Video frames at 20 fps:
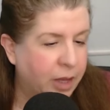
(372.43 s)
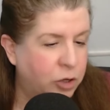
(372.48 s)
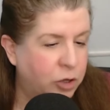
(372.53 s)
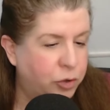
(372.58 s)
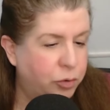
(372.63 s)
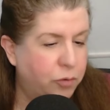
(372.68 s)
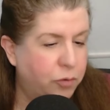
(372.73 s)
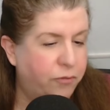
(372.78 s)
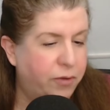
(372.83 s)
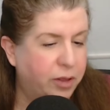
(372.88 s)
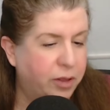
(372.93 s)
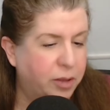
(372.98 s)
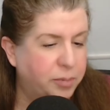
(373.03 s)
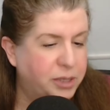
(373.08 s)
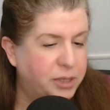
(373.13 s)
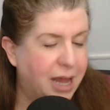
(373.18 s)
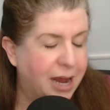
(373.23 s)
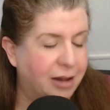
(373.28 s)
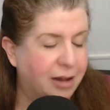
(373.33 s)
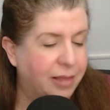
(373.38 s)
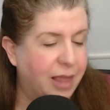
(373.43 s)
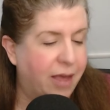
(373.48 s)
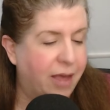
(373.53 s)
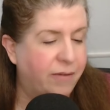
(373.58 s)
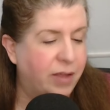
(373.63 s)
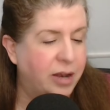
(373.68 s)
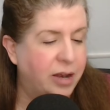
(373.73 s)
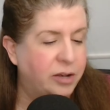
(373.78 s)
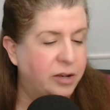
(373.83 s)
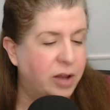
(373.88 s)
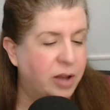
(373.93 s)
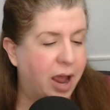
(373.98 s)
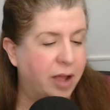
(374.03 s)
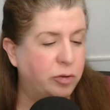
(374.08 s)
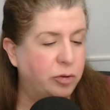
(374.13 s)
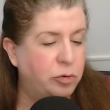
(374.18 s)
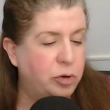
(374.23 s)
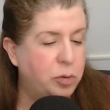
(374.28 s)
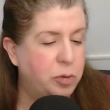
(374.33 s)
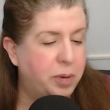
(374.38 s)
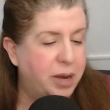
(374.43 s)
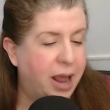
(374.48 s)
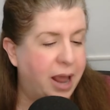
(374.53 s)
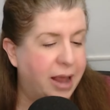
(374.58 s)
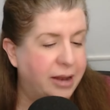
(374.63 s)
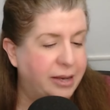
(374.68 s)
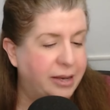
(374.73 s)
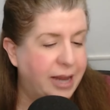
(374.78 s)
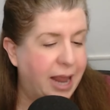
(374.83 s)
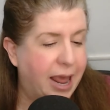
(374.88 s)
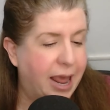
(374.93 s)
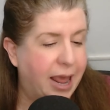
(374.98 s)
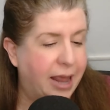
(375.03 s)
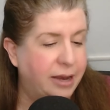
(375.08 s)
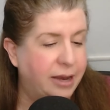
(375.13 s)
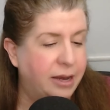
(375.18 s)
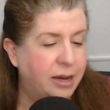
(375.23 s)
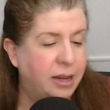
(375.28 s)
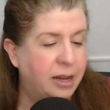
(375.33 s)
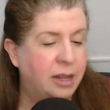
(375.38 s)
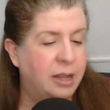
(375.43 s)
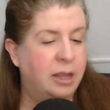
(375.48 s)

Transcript: Drew Phillips had 11, Tyler Nubin had 10.